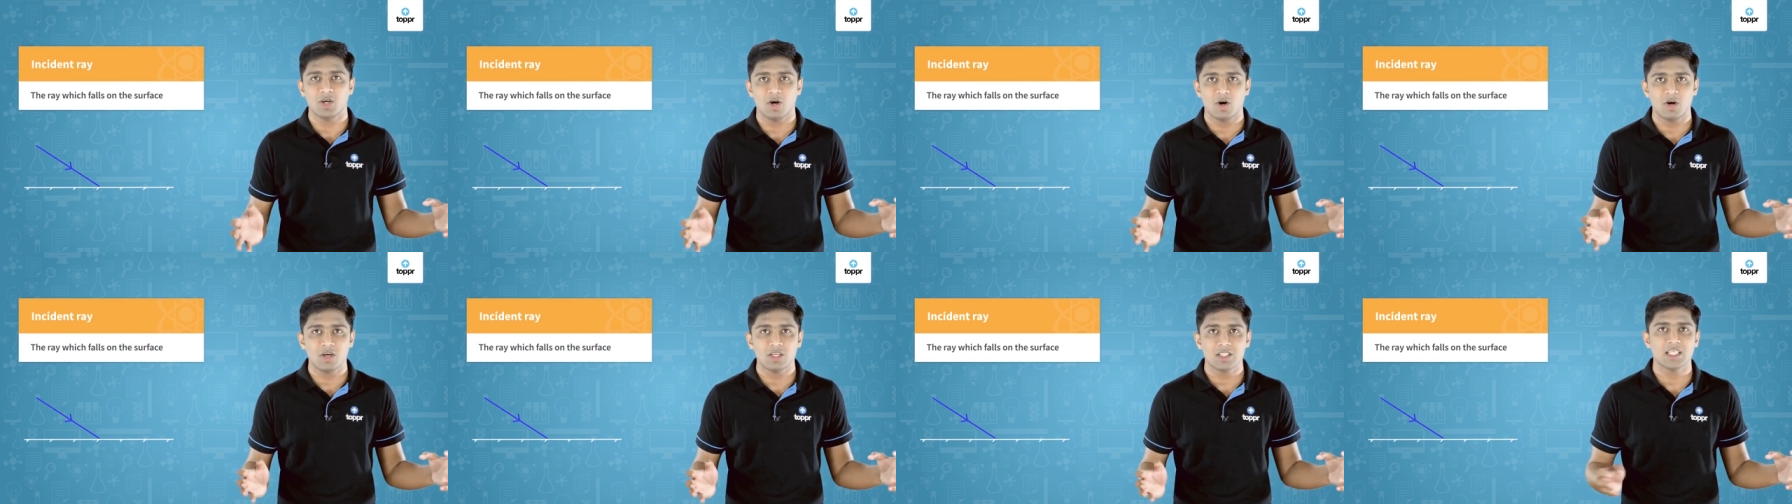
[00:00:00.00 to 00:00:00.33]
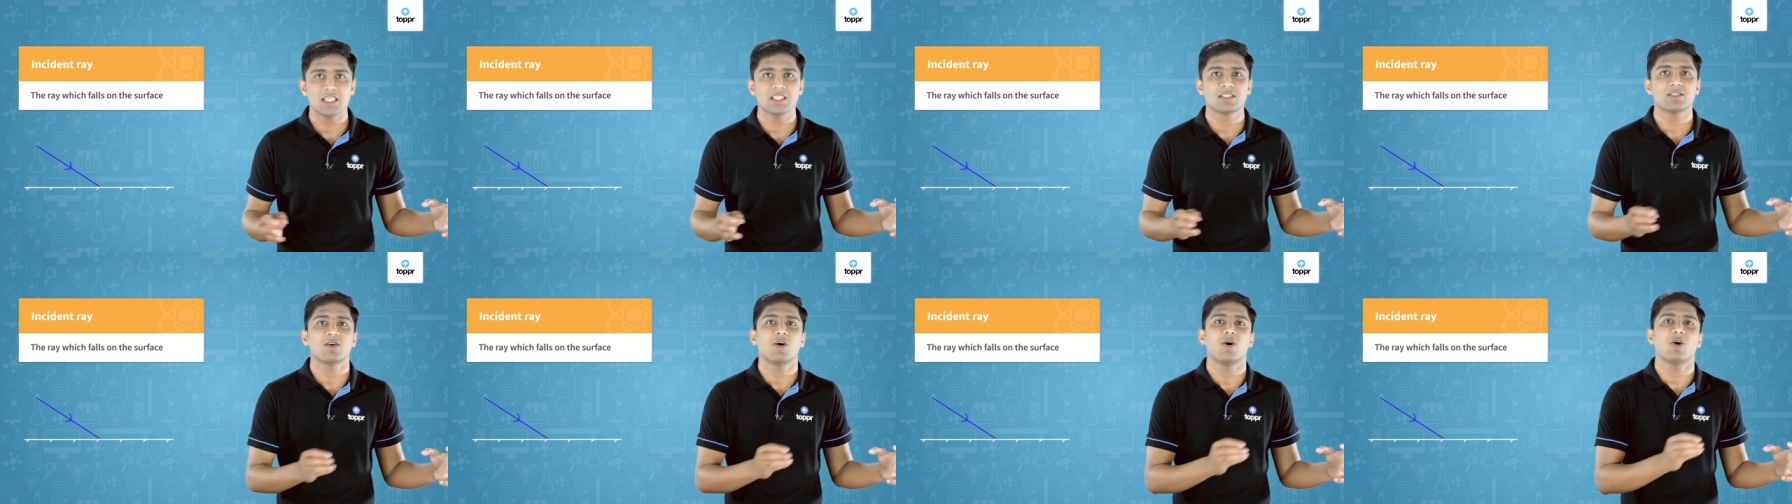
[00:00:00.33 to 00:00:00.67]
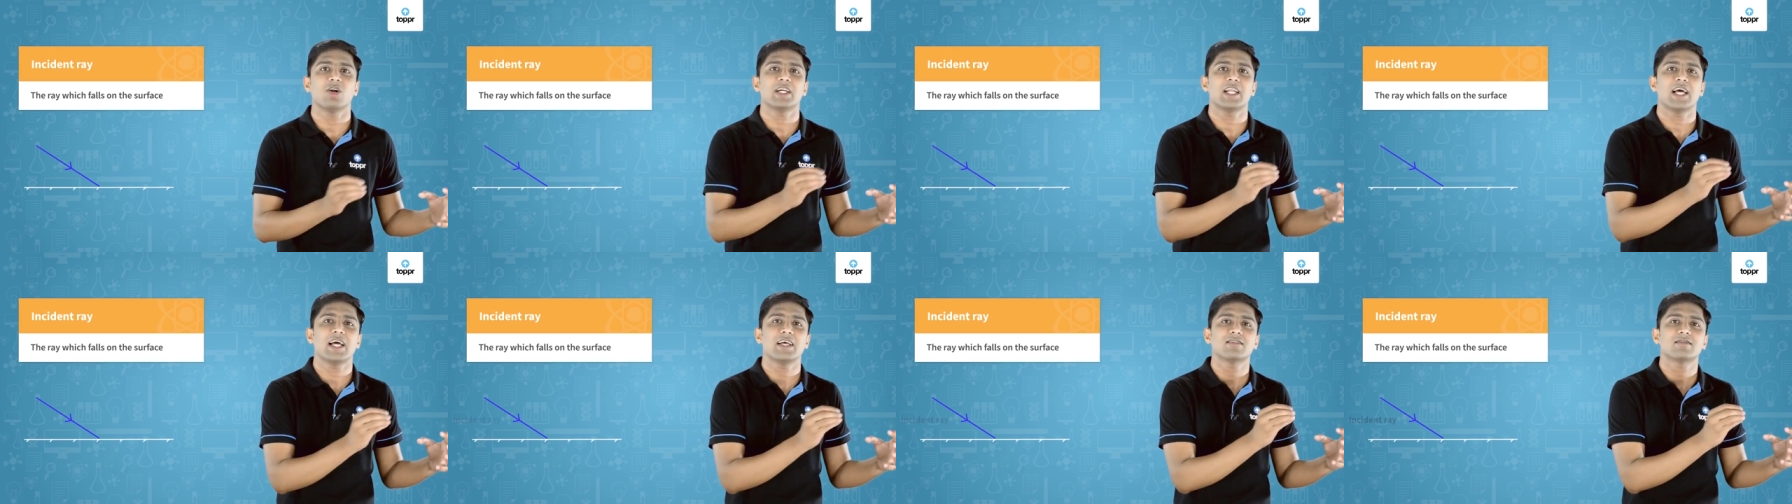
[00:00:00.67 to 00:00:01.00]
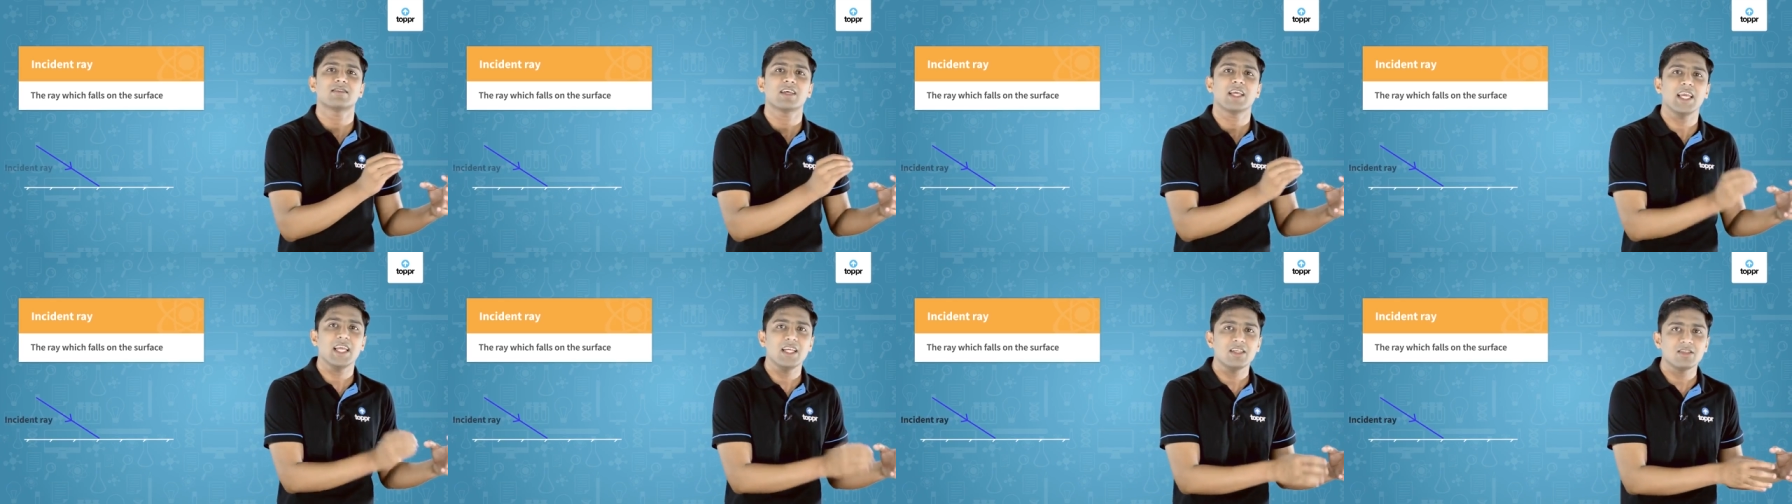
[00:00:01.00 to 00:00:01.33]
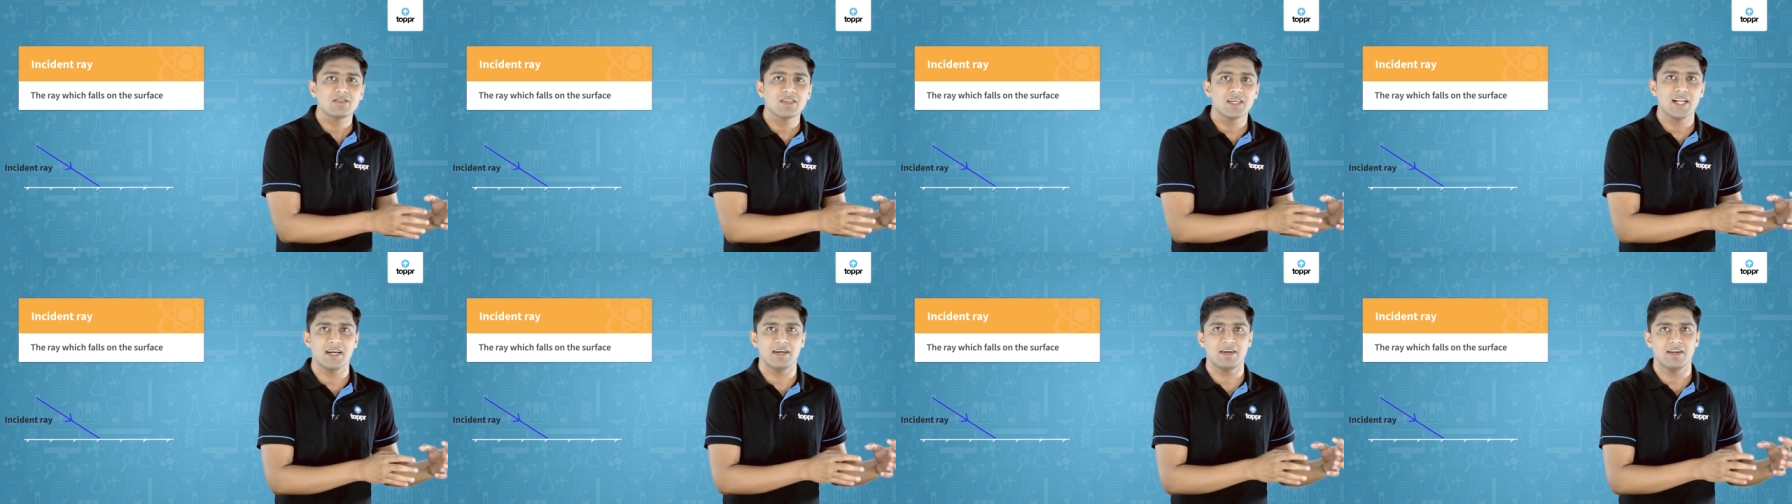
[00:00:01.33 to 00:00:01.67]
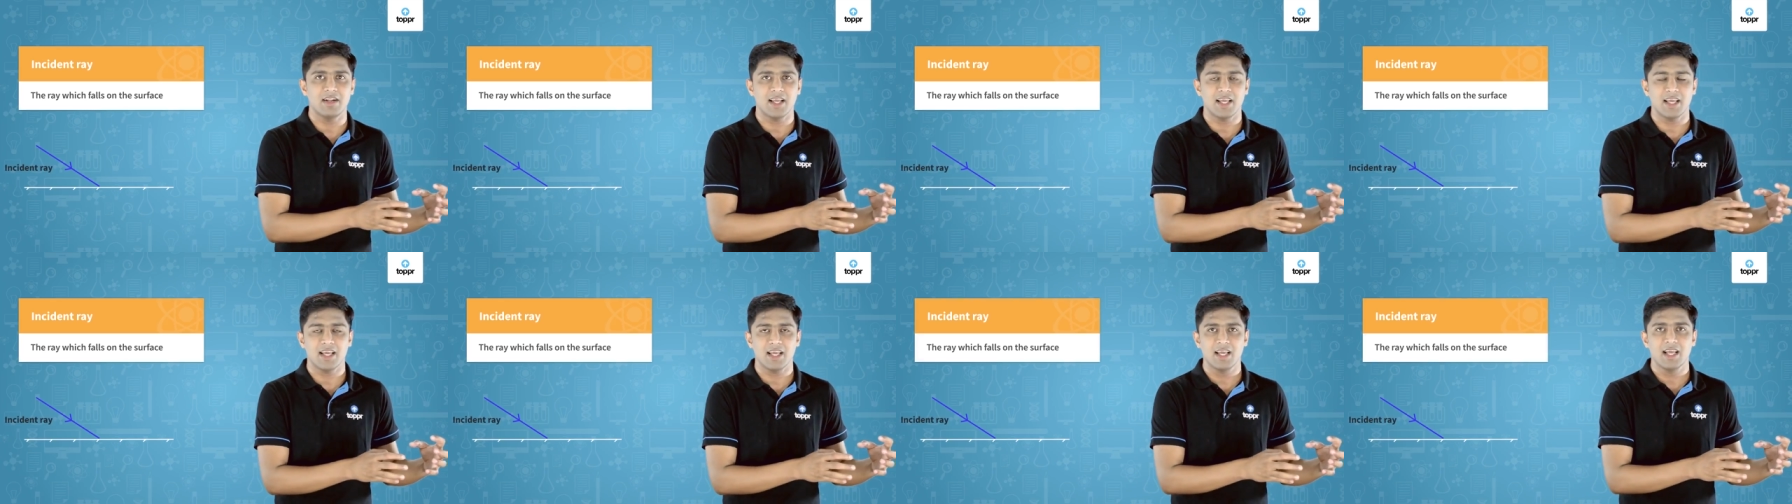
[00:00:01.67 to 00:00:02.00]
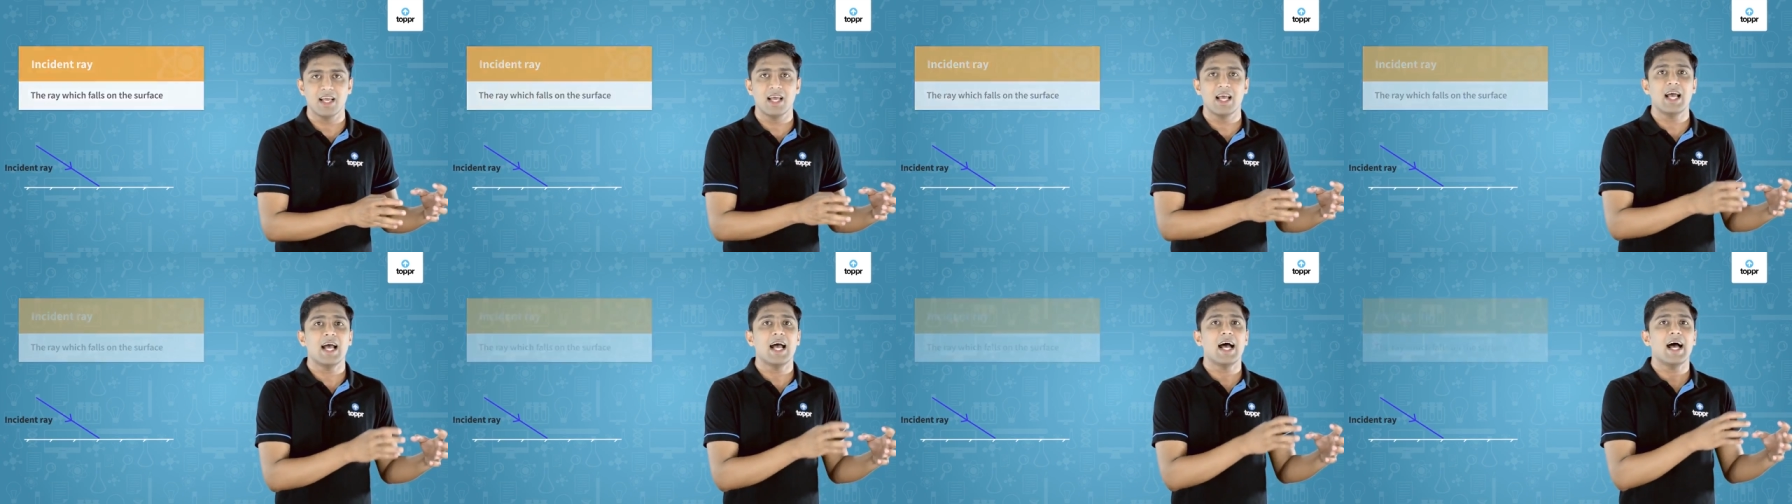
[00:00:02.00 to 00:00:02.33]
torch is called as incident ray